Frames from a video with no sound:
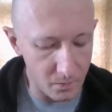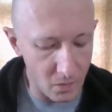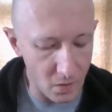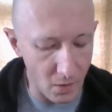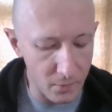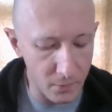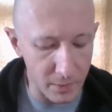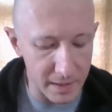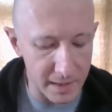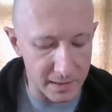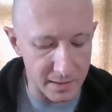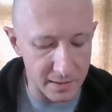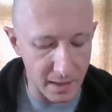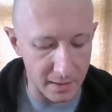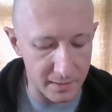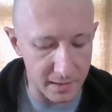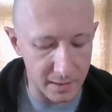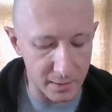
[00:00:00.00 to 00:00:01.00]
Forgets
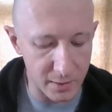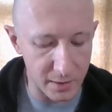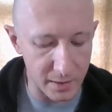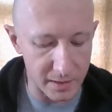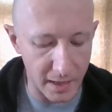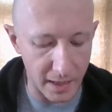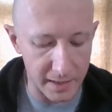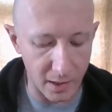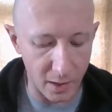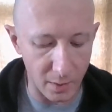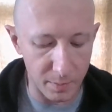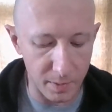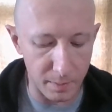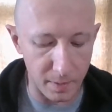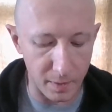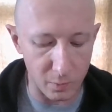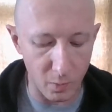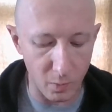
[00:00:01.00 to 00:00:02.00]
Nothing could not help
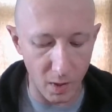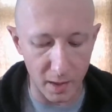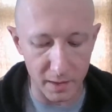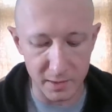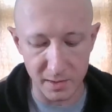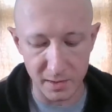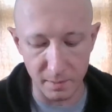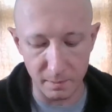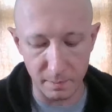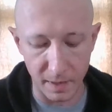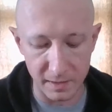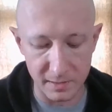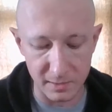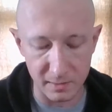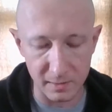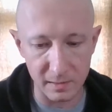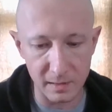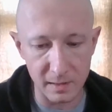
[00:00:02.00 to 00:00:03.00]
but watch the
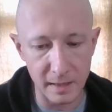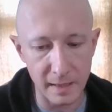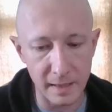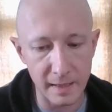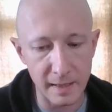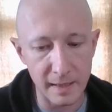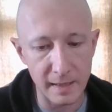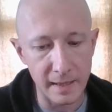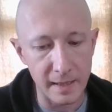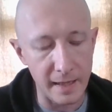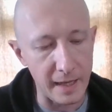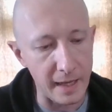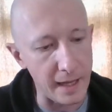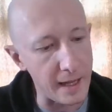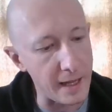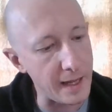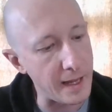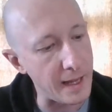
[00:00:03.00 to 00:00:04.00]
bustle
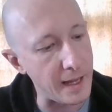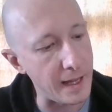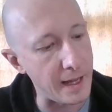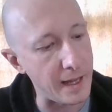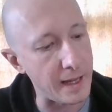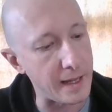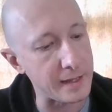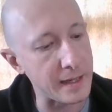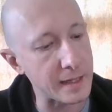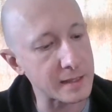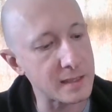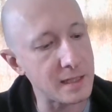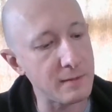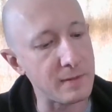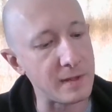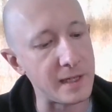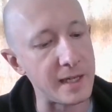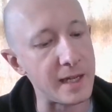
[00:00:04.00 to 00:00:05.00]
and
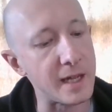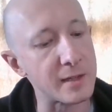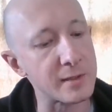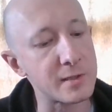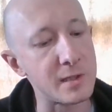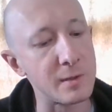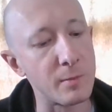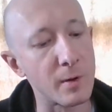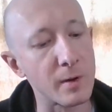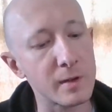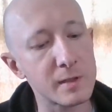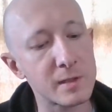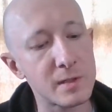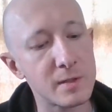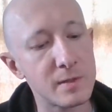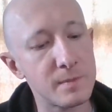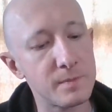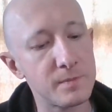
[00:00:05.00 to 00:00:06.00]
activity as she
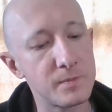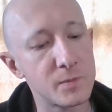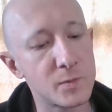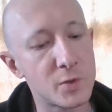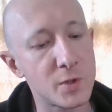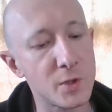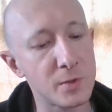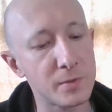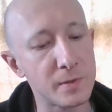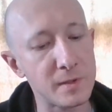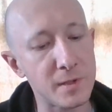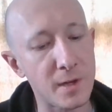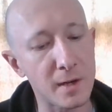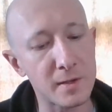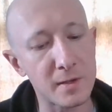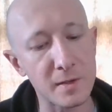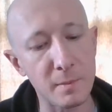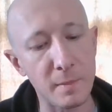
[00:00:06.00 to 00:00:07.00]
worked. Children
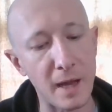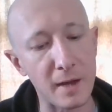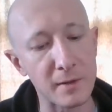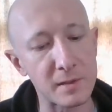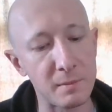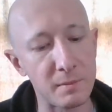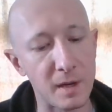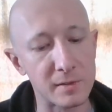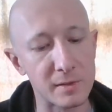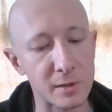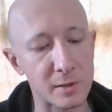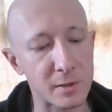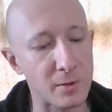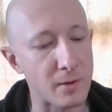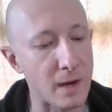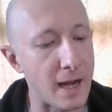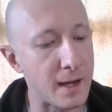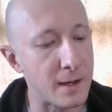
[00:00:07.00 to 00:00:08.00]
darted about among the
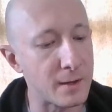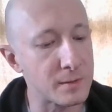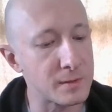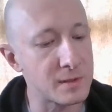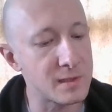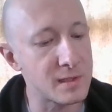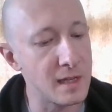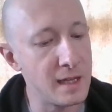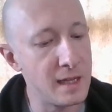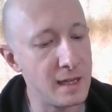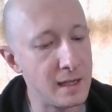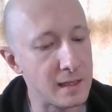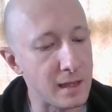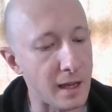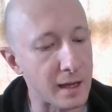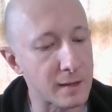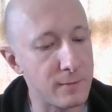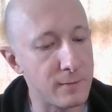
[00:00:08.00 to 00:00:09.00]
crowds
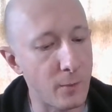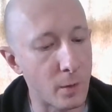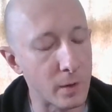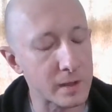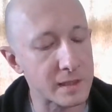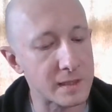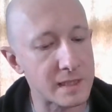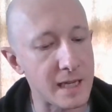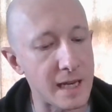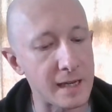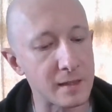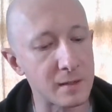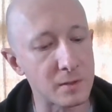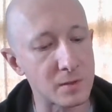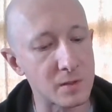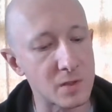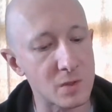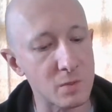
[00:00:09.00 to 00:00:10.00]
like
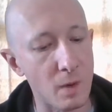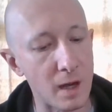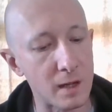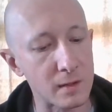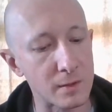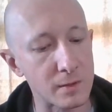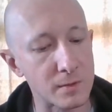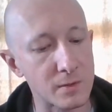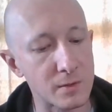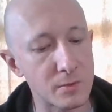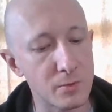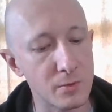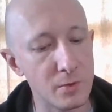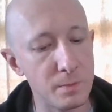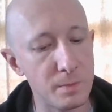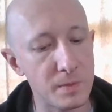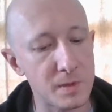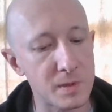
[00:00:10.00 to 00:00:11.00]
fork-tailed swallows.
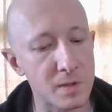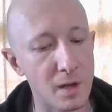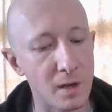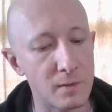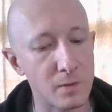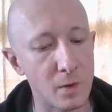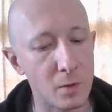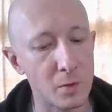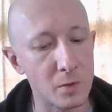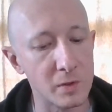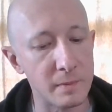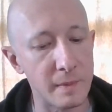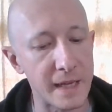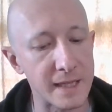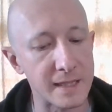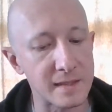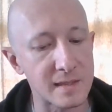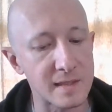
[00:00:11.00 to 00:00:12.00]
Groups of old
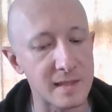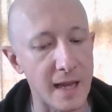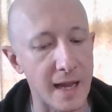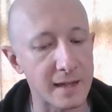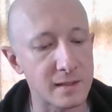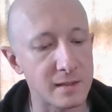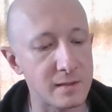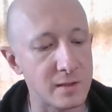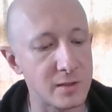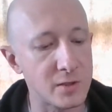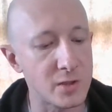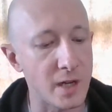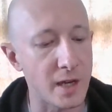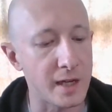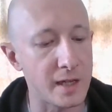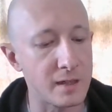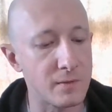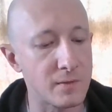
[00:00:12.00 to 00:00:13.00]
men sat in the
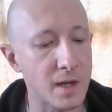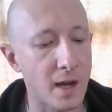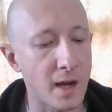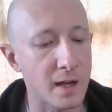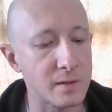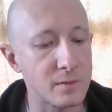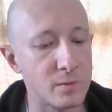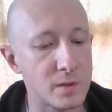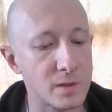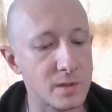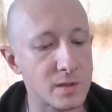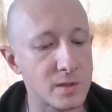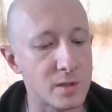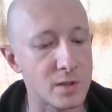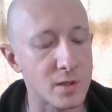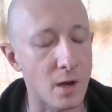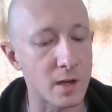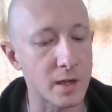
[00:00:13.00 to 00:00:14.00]
shade of cottonwoods to
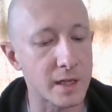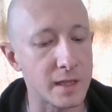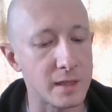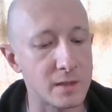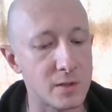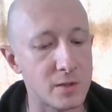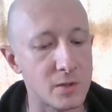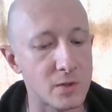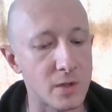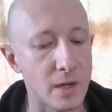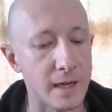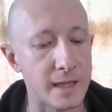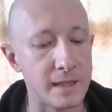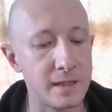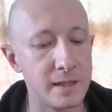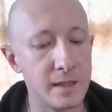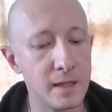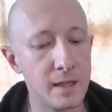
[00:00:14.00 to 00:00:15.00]
talk and to trade.